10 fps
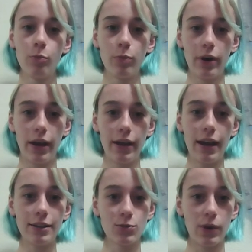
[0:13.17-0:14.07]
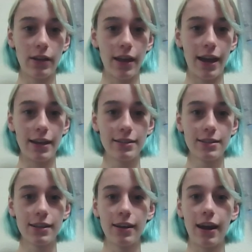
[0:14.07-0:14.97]
but as well
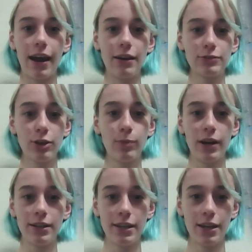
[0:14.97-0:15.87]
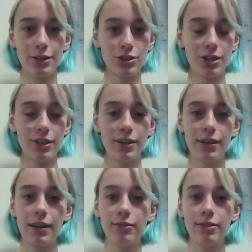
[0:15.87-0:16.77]
as after meditation,
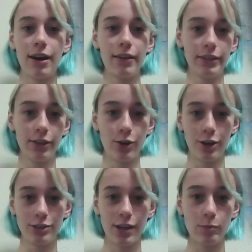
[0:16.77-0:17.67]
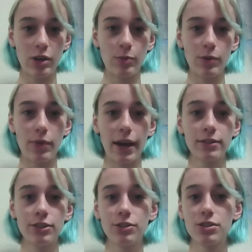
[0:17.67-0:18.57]
if you're having a hard time coming
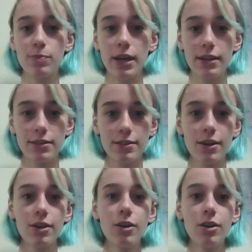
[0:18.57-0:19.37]
back to your space,